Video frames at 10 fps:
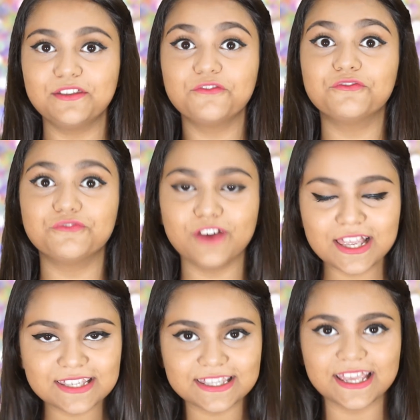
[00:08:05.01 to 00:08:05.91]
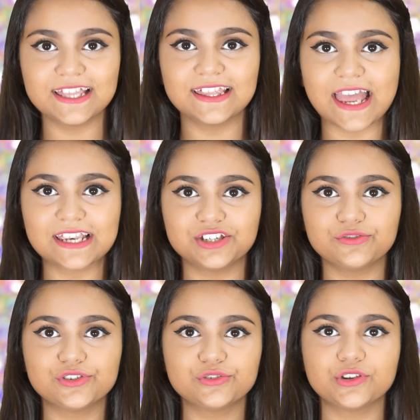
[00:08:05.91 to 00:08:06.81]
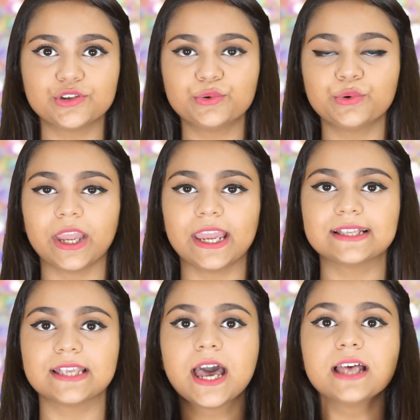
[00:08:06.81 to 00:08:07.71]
the first thing that you should do is